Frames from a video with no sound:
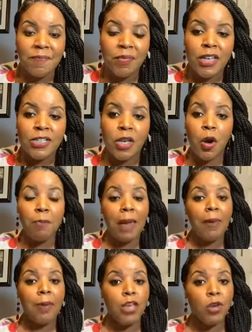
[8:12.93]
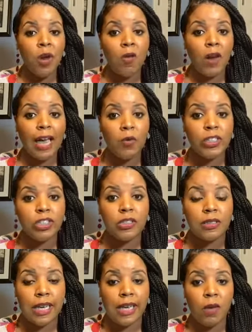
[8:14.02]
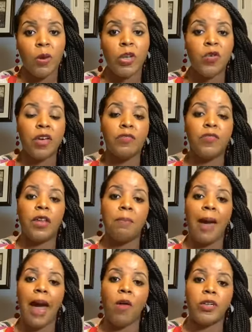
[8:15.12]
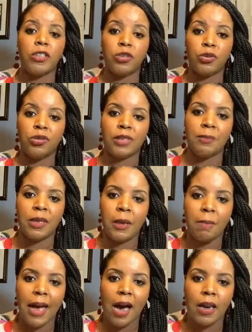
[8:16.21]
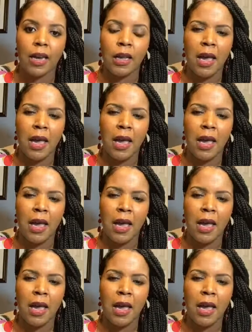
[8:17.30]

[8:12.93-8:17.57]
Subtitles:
So maybe you don't like what you see. Well, you can feel empowered to do something about it.